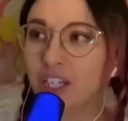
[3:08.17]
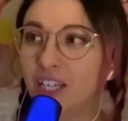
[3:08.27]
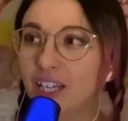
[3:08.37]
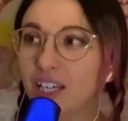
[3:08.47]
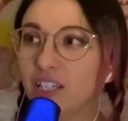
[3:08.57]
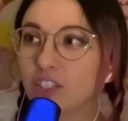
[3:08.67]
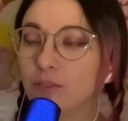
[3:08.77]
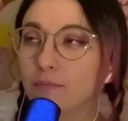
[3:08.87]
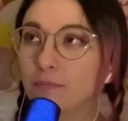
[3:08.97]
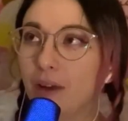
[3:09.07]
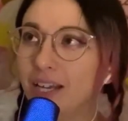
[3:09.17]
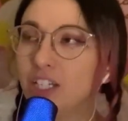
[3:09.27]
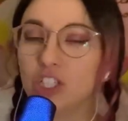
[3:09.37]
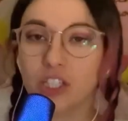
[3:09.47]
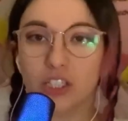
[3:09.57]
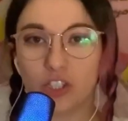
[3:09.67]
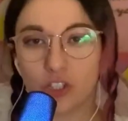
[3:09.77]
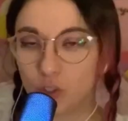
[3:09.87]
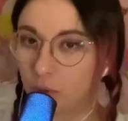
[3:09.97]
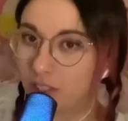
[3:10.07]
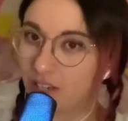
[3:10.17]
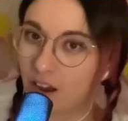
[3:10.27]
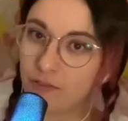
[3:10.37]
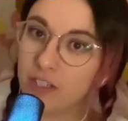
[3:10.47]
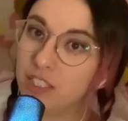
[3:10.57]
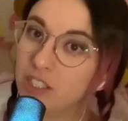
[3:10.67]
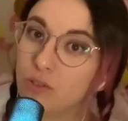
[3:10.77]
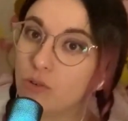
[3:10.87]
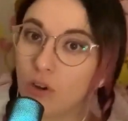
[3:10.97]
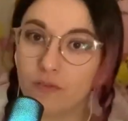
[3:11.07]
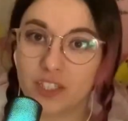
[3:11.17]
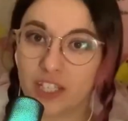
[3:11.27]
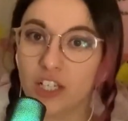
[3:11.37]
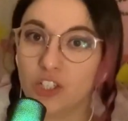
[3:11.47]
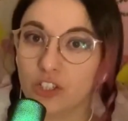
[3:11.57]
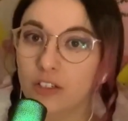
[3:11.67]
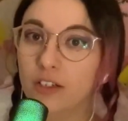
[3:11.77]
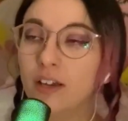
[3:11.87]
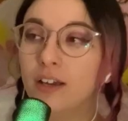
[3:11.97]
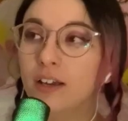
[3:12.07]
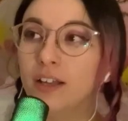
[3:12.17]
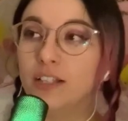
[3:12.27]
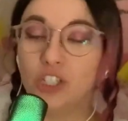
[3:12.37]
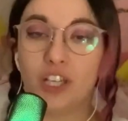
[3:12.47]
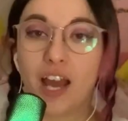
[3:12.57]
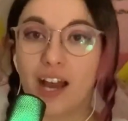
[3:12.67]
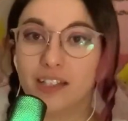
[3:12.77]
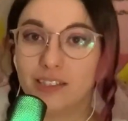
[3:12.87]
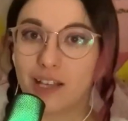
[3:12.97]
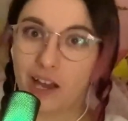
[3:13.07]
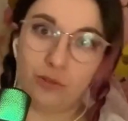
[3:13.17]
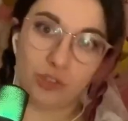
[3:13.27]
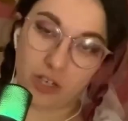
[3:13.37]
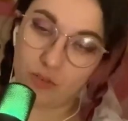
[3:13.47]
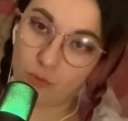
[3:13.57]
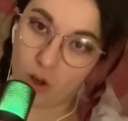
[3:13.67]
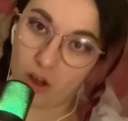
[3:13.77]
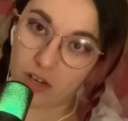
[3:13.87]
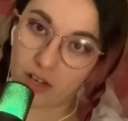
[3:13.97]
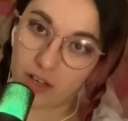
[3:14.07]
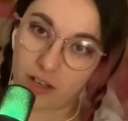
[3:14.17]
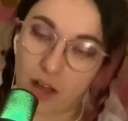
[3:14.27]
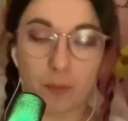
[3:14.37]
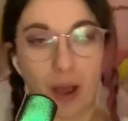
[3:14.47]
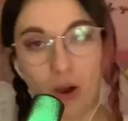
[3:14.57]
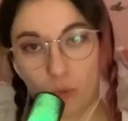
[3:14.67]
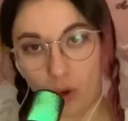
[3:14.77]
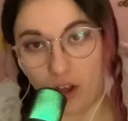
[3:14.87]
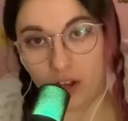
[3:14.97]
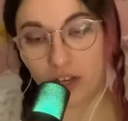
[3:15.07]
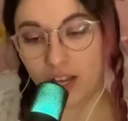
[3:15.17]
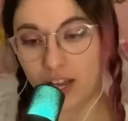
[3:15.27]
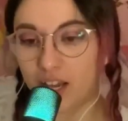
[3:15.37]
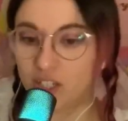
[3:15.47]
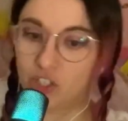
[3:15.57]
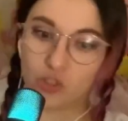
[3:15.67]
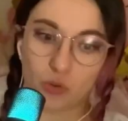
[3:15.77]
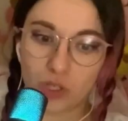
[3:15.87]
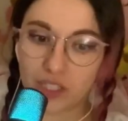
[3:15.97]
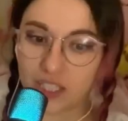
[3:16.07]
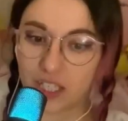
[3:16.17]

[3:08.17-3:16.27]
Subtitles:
She manages to twist every single conversation that she has outside of work about work, and she's always